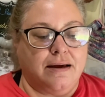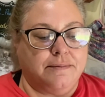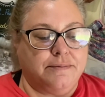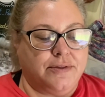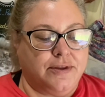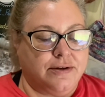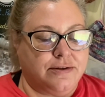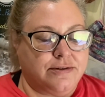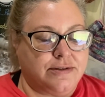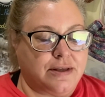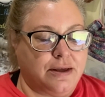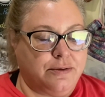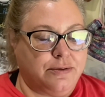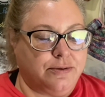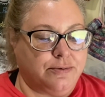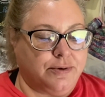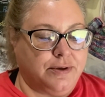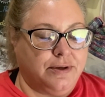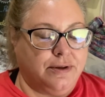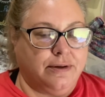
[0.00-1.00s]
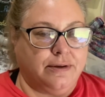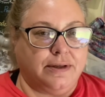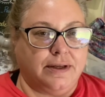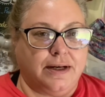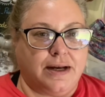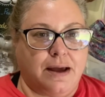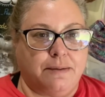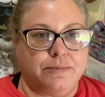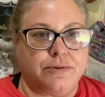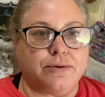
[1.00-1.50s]
They're so thrilled,
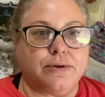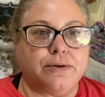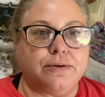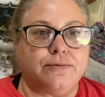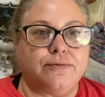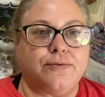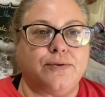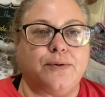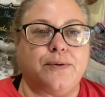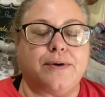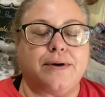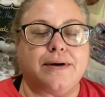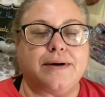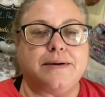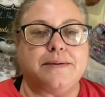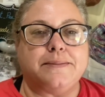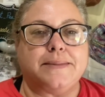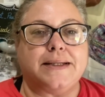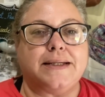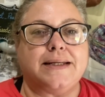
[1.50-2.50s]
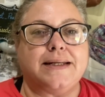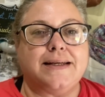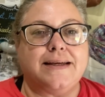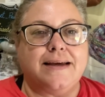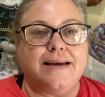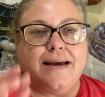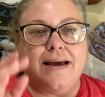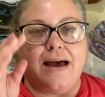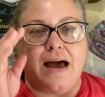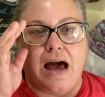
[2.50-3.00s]
and I'm thrilled for them. And
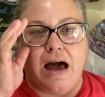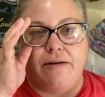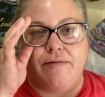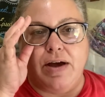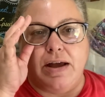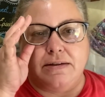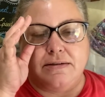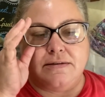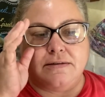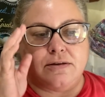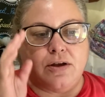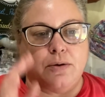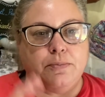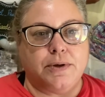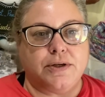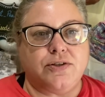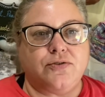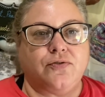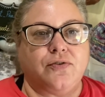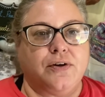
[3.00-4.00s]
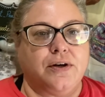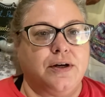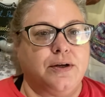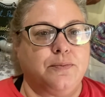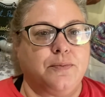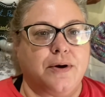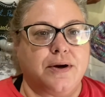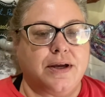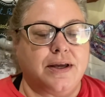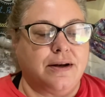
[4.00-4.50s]
I've had so much
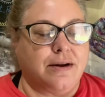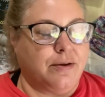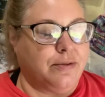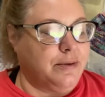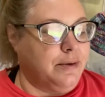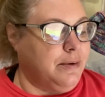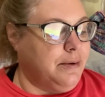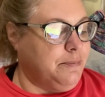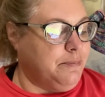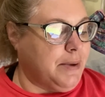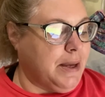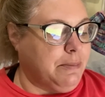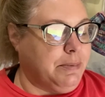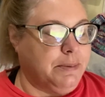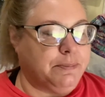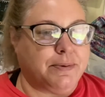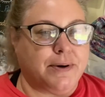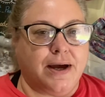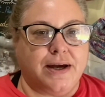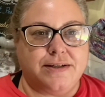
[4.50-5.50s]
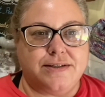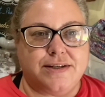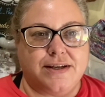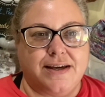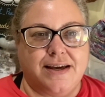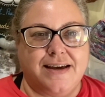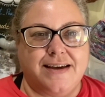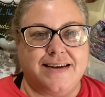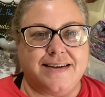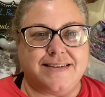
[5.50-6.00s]
fun working on the baby
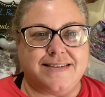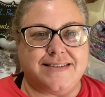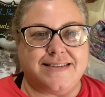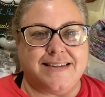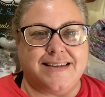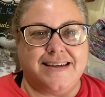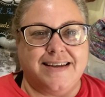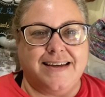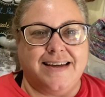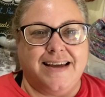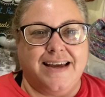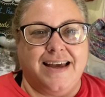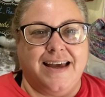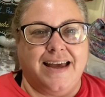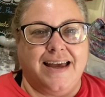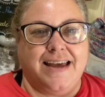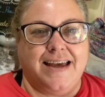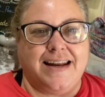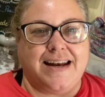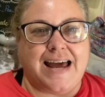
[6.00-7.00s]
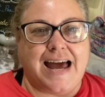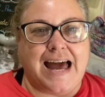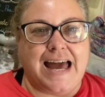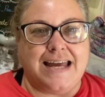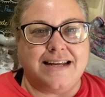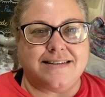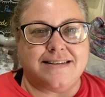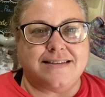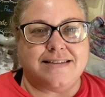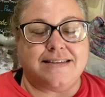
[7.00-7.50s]
projects. And I
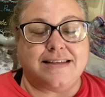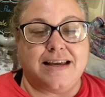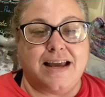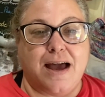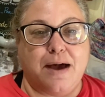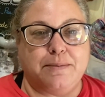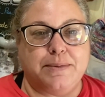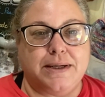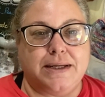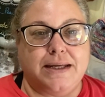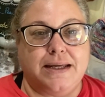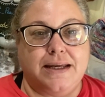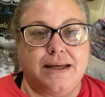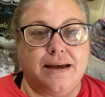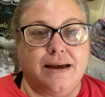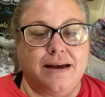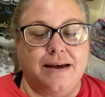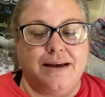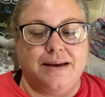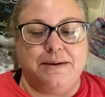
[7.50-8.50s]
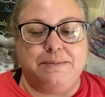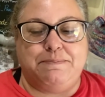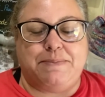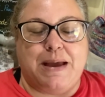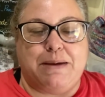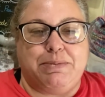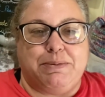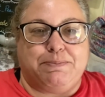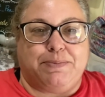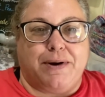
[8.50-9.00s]
hate to see how many
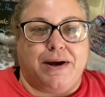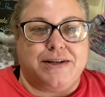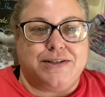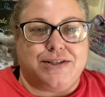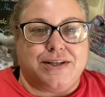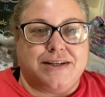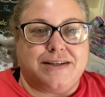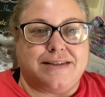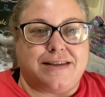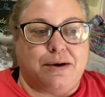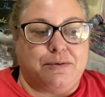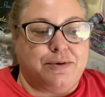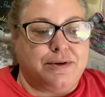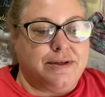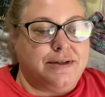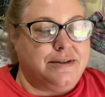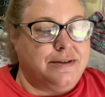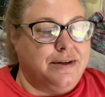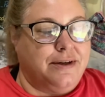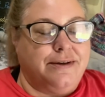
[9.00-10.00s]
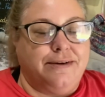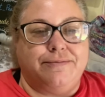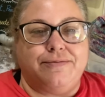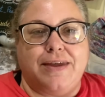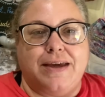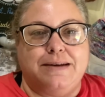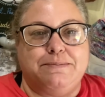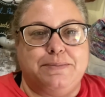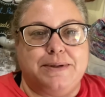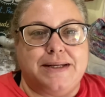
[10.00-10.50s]
baby projects I would have done if
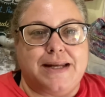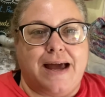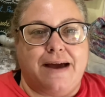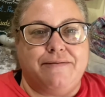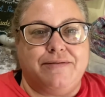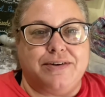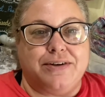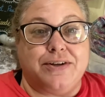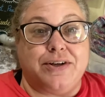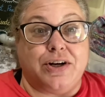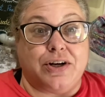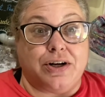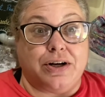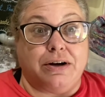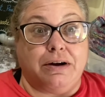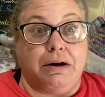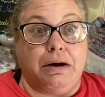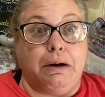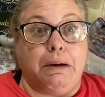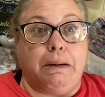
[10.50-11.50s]
they'd been having a girl.